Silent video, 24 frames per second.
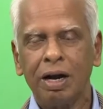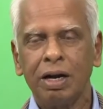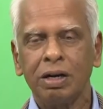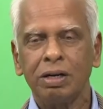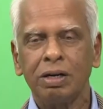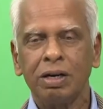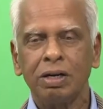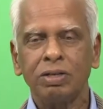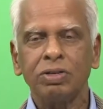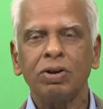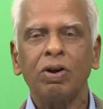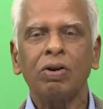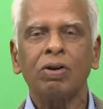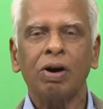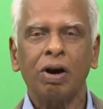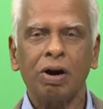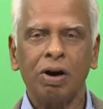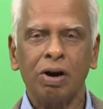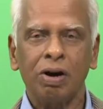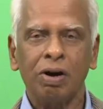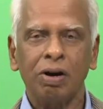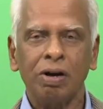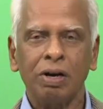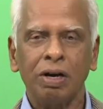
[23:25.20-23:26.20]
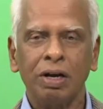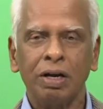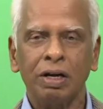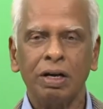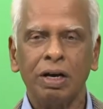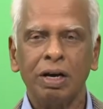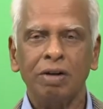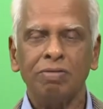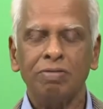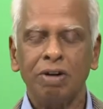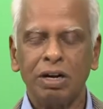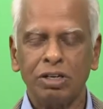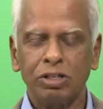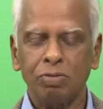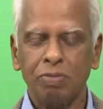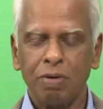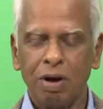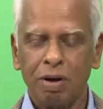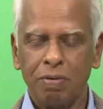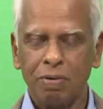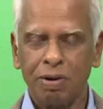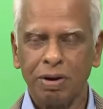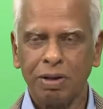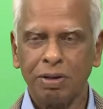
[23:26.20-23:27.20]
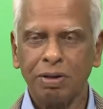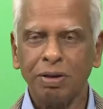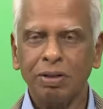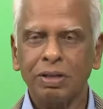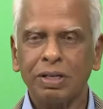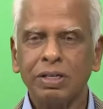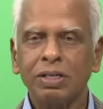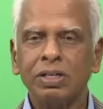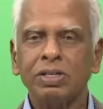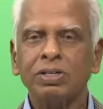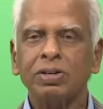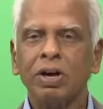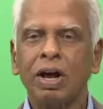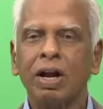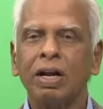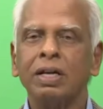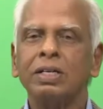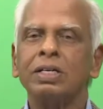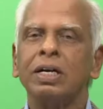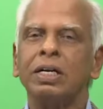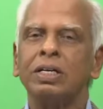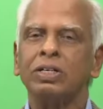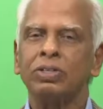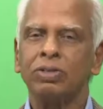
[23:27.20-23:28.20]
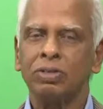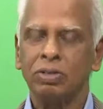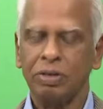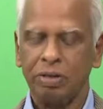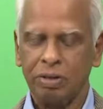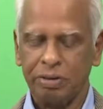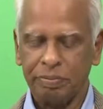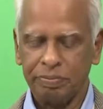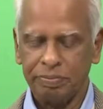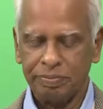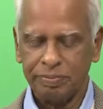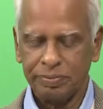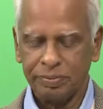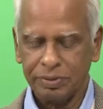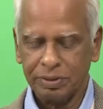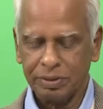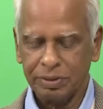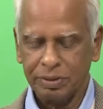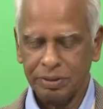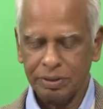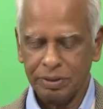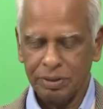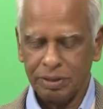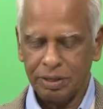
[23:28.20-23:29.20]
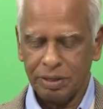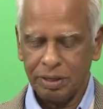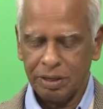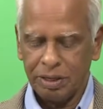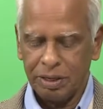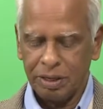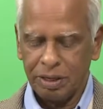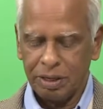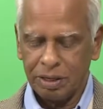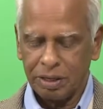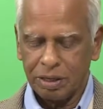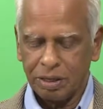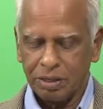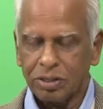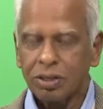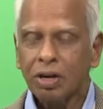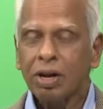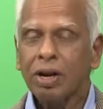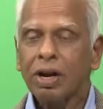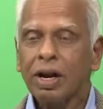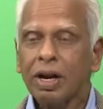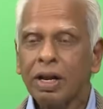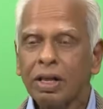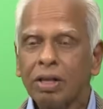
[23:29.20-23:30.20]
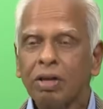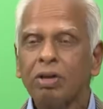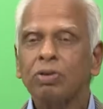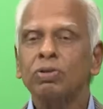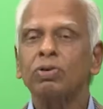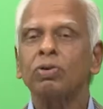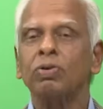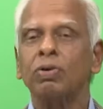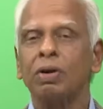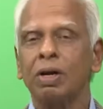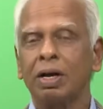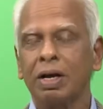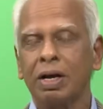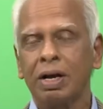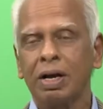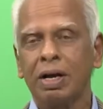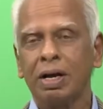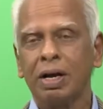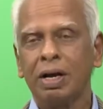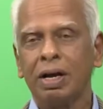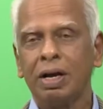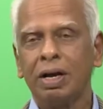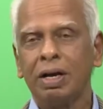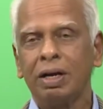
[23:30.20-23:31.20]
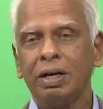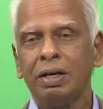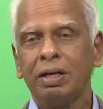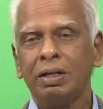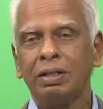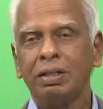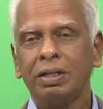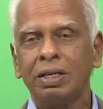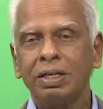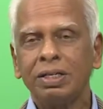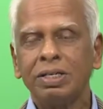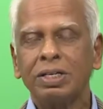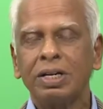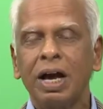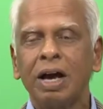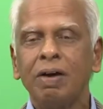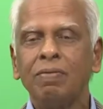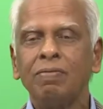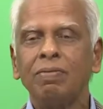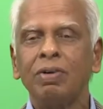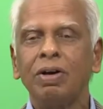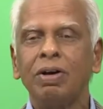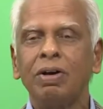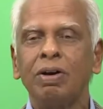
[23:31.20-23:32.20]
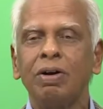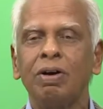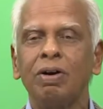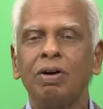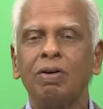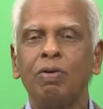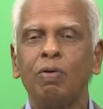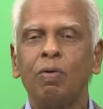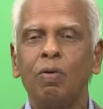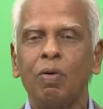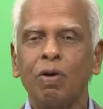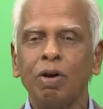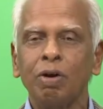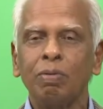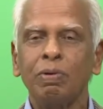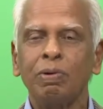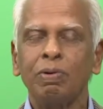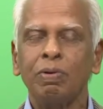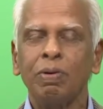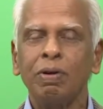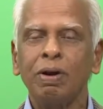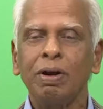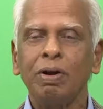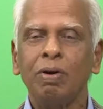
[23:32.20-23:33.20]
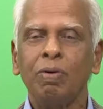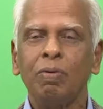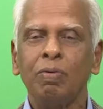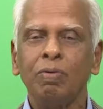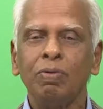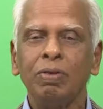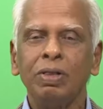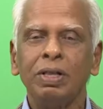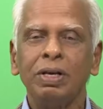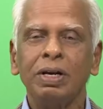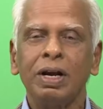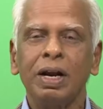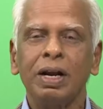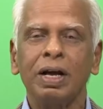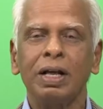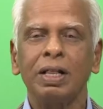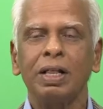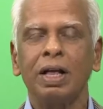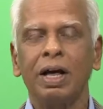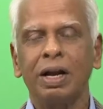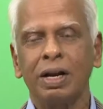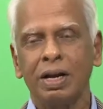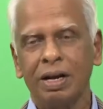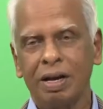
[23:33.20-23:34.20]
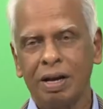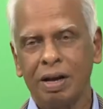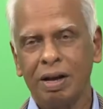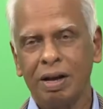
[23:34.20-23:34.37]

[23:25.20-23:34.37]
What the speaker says: does not occur in Vyasa Mahabharata. This is Sarala's addition. Consider another story. This time the quarrel between Kunti and Gandhari.